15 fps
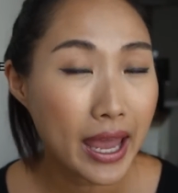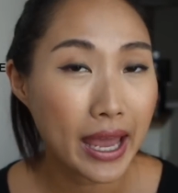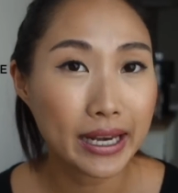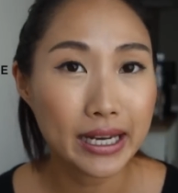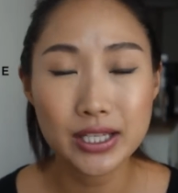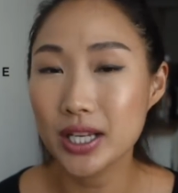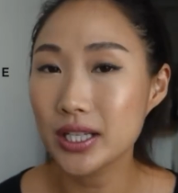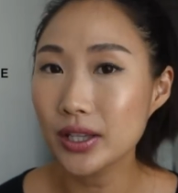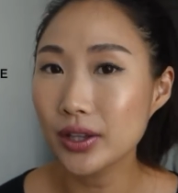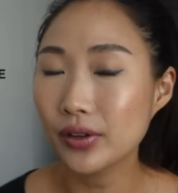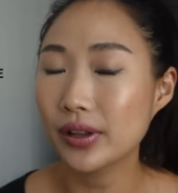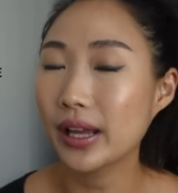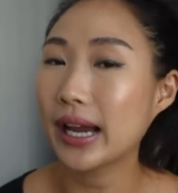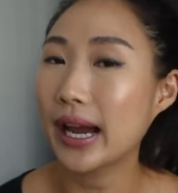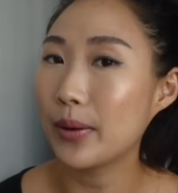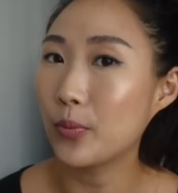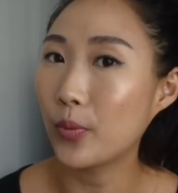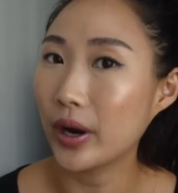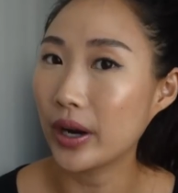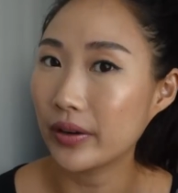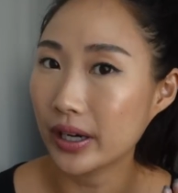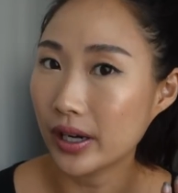and it doesn't look like I'm
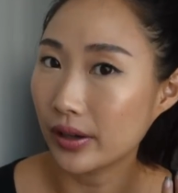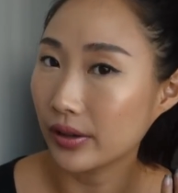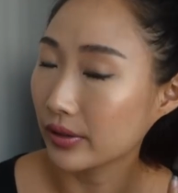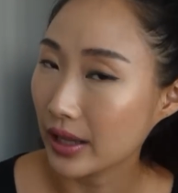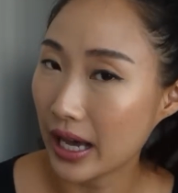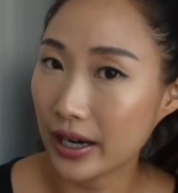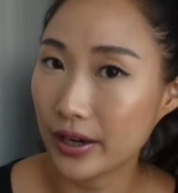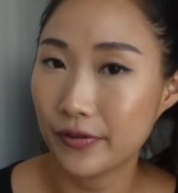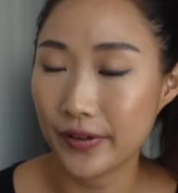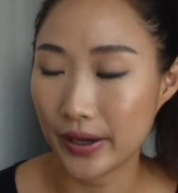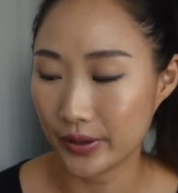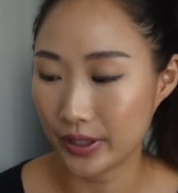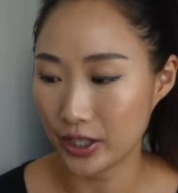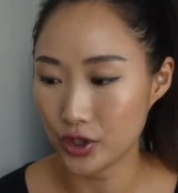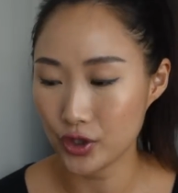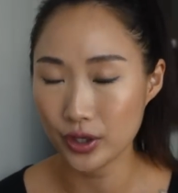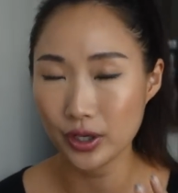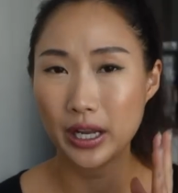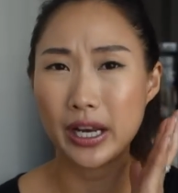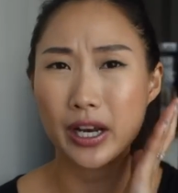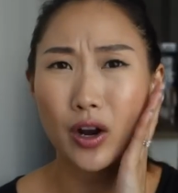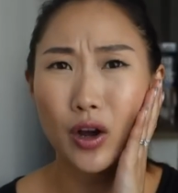wearing a lot of
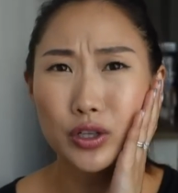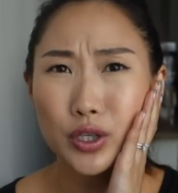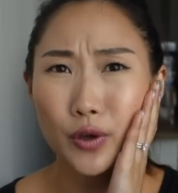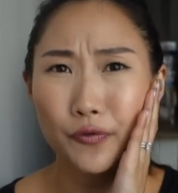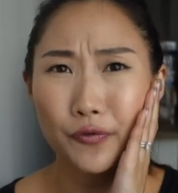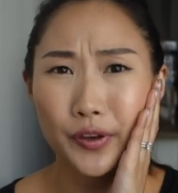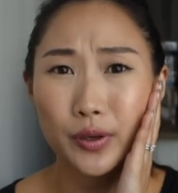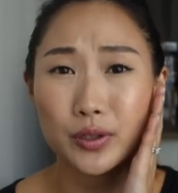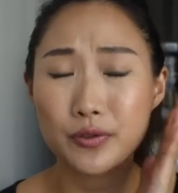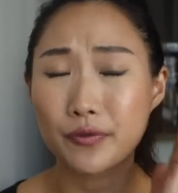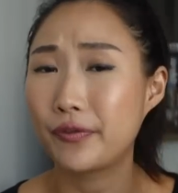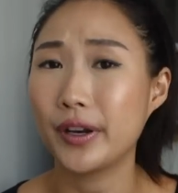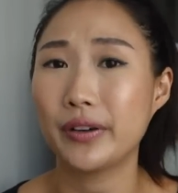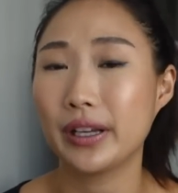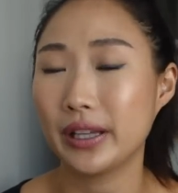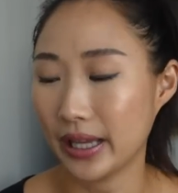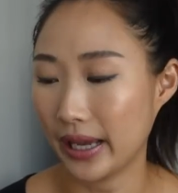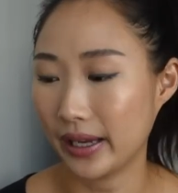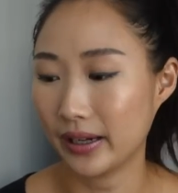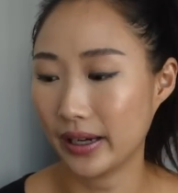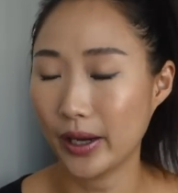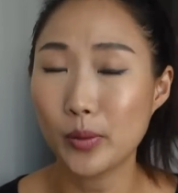foundation, and it also feels very
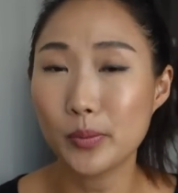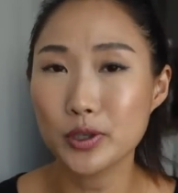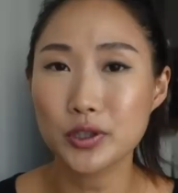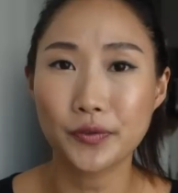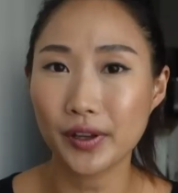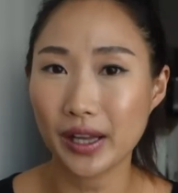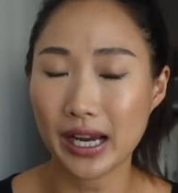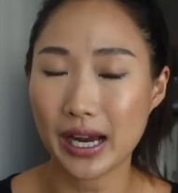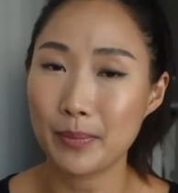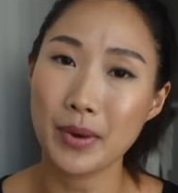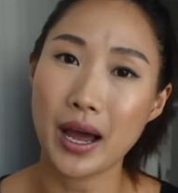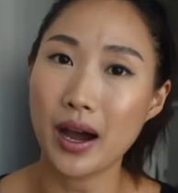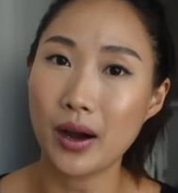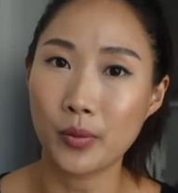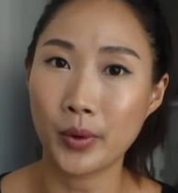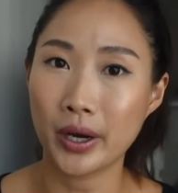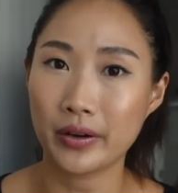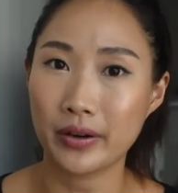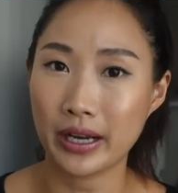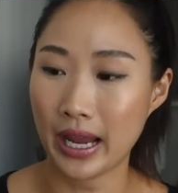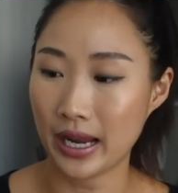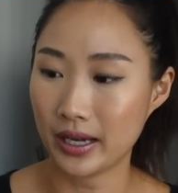light. I almost feel like I'm not
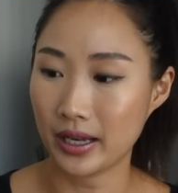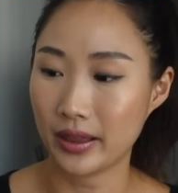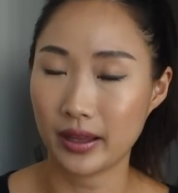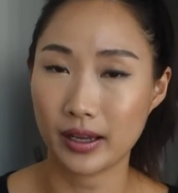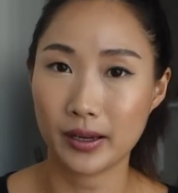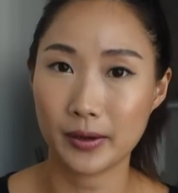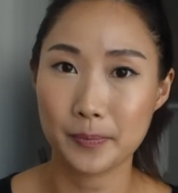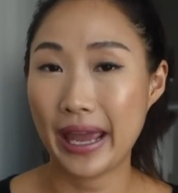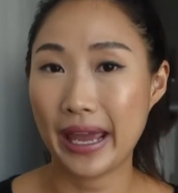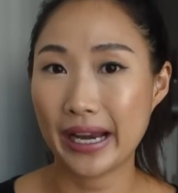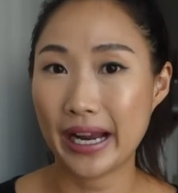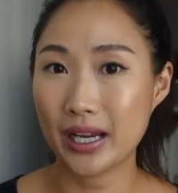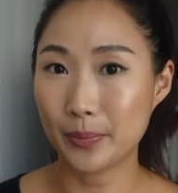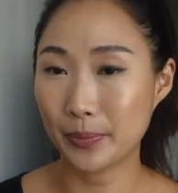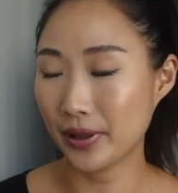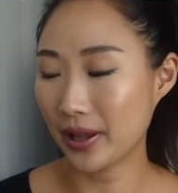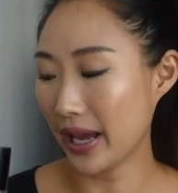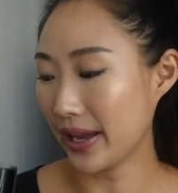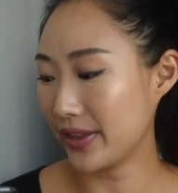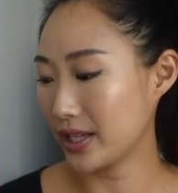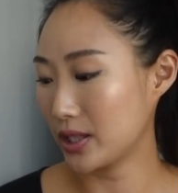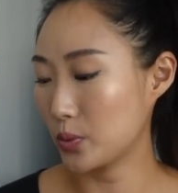wearing anything. And I
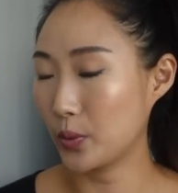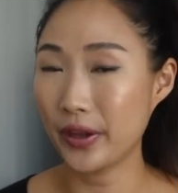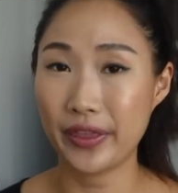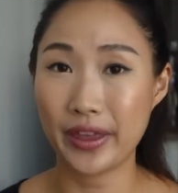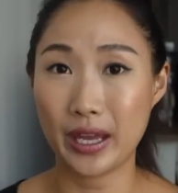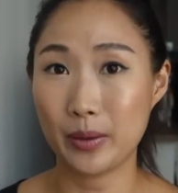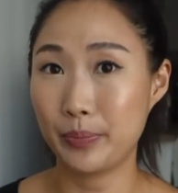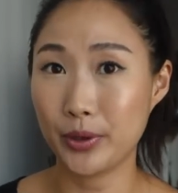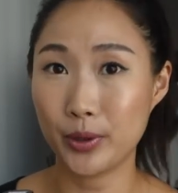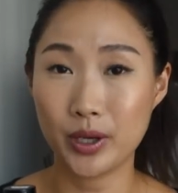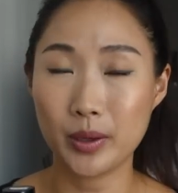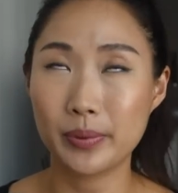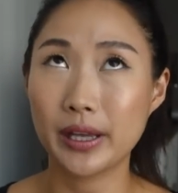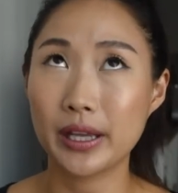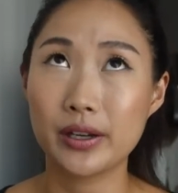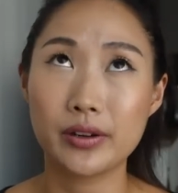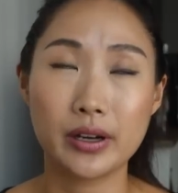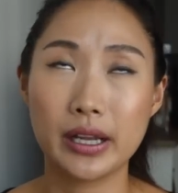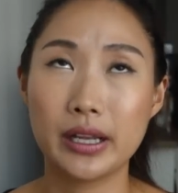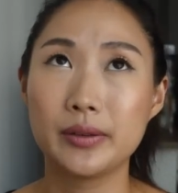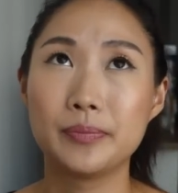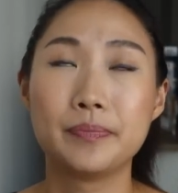apply this with a beauty blender,
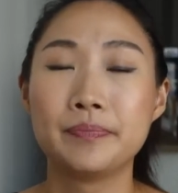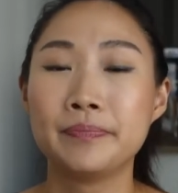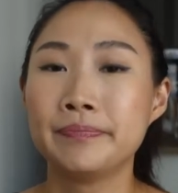and